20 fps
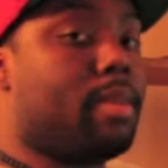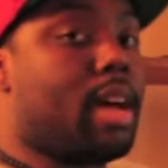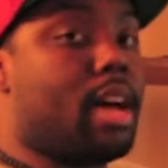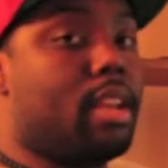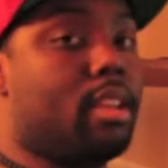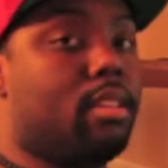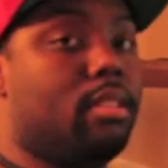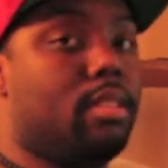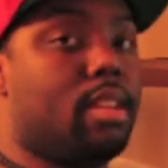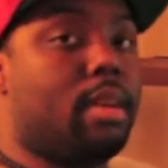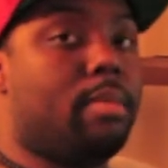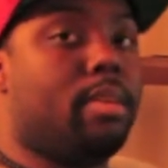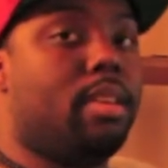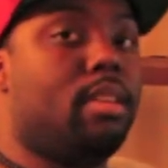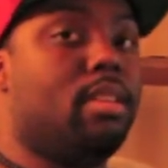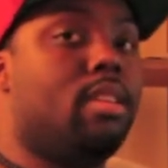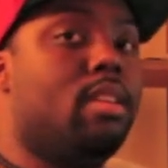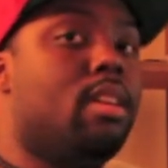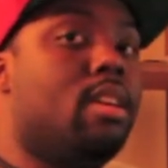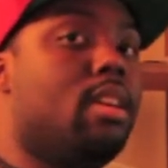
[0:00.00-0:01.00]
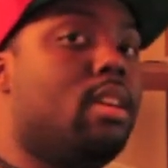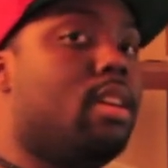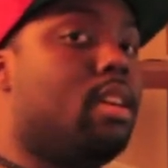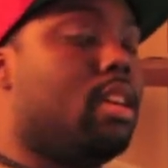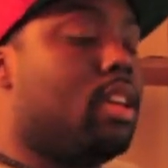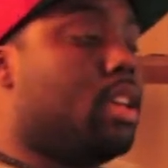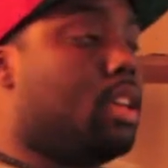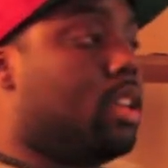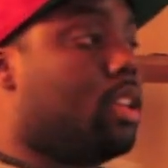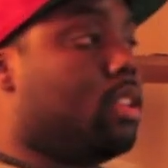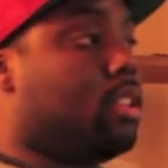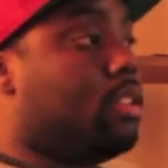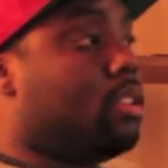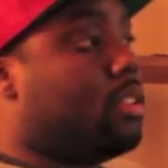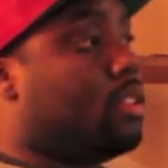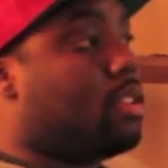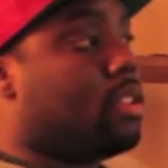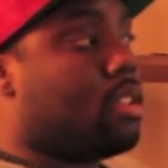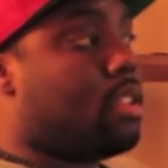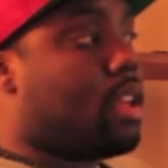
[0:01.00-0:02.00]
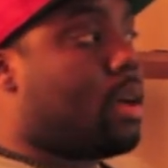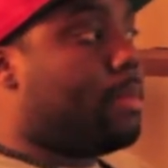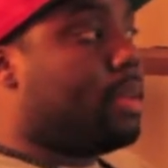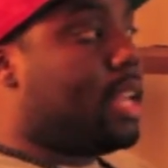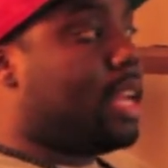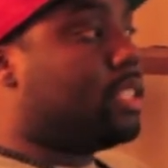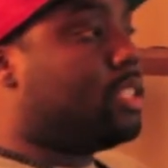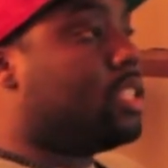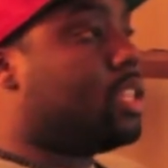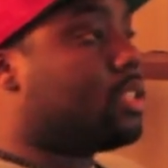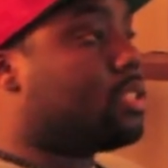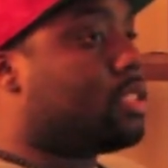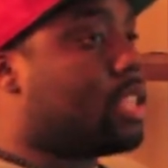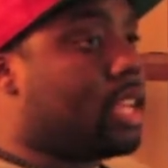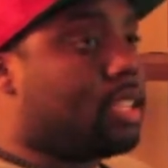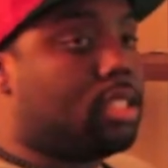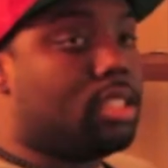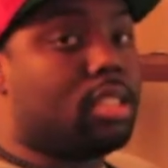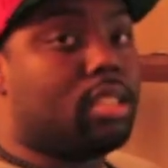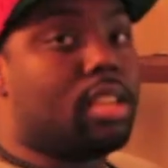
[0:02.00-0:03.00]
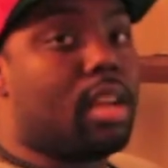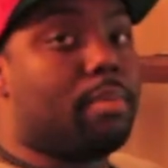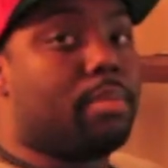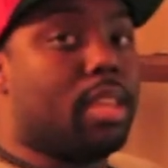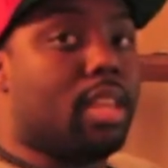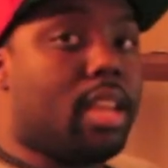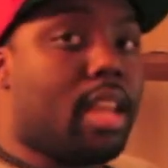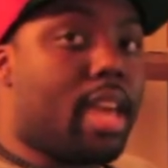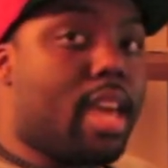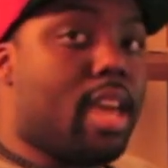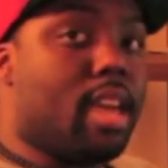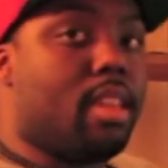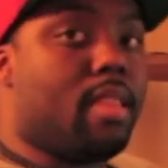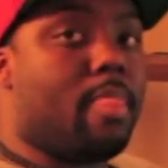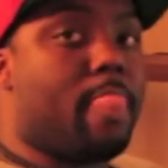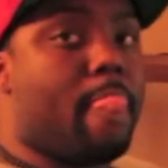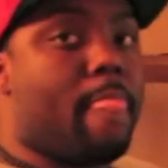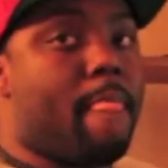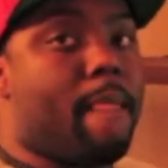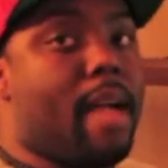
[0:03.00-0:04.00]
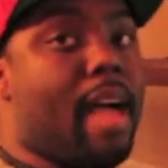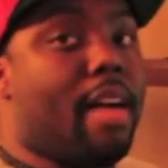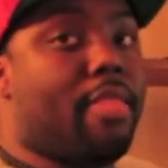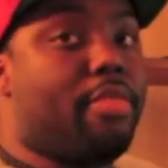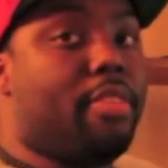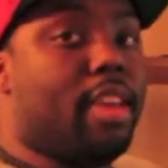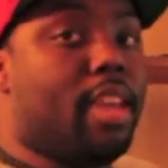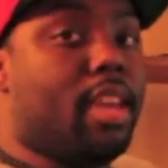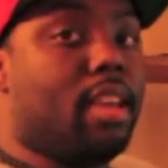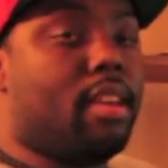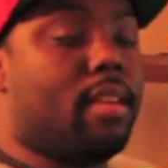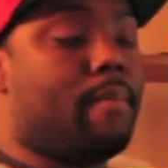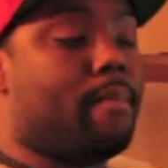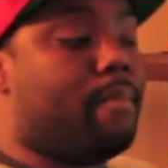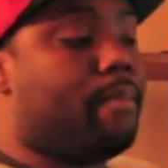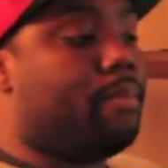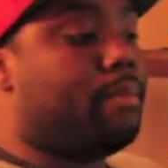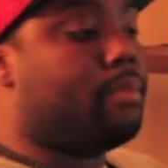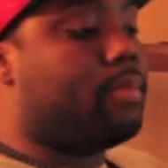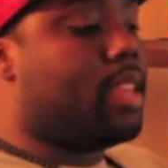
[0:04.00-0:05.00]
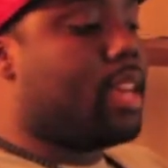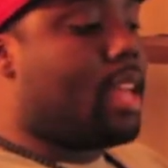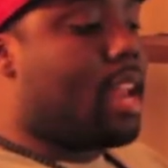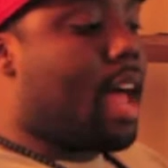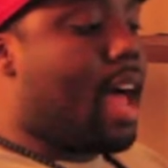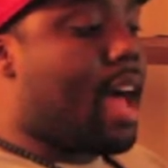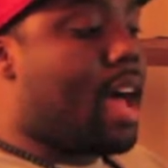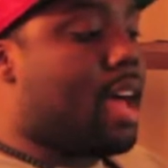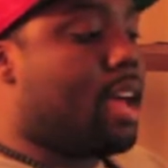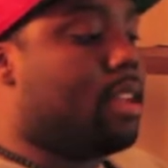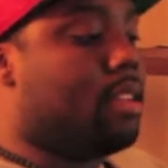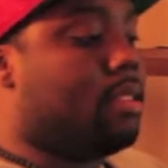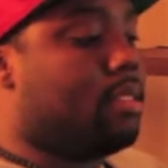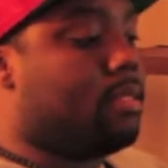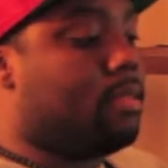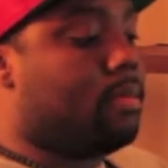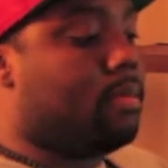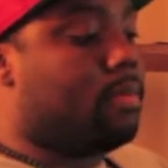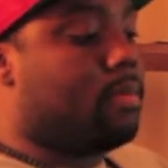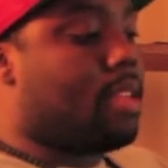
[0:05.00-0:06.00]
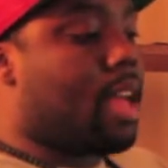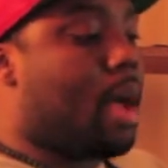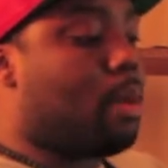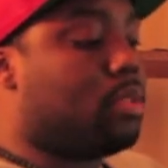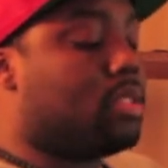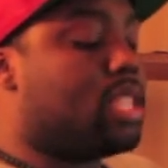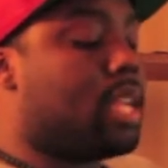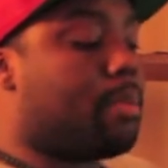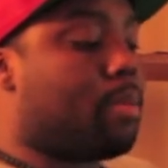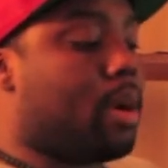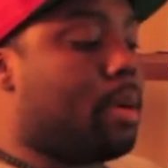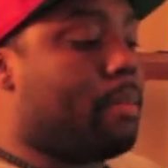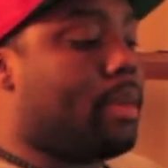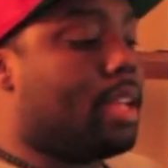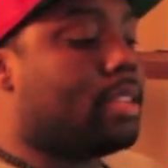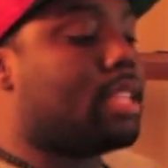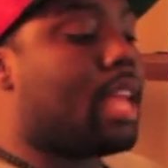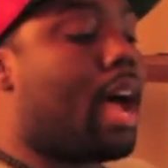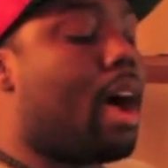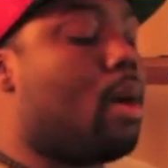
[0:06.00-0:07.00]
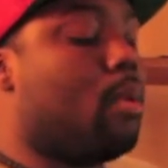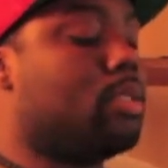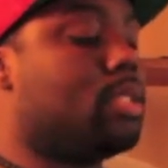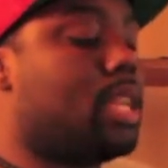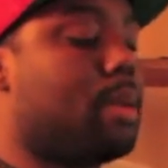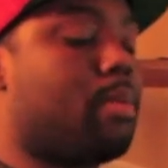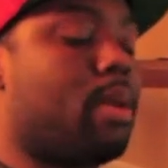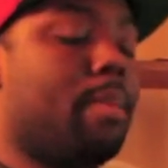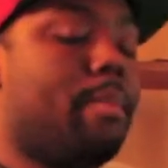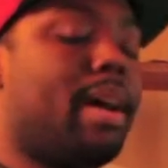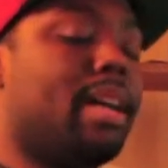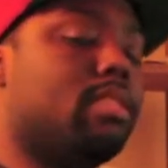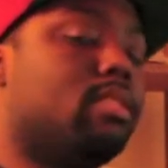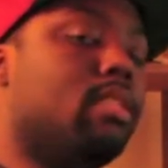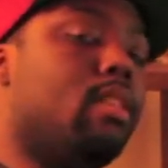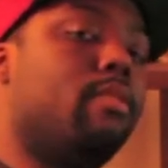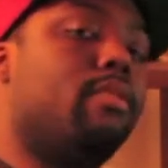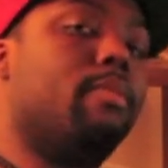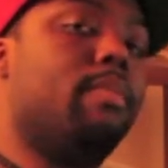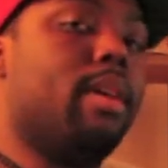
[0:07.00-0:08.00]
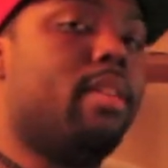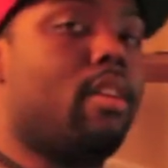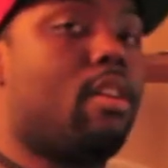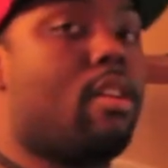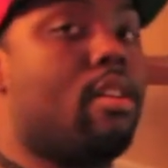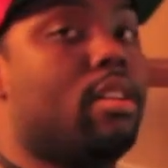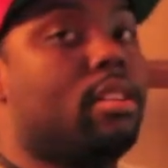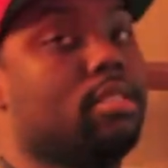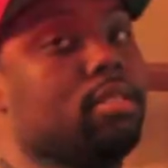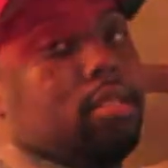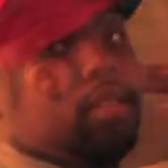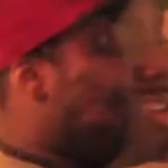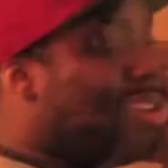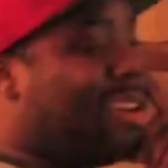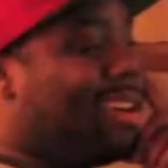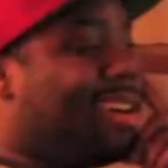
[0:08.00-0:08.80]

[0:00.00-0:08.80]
about it. You know what I mean? And I mean that's just something that I think that I would separate. That's how I would separate myself from other artists.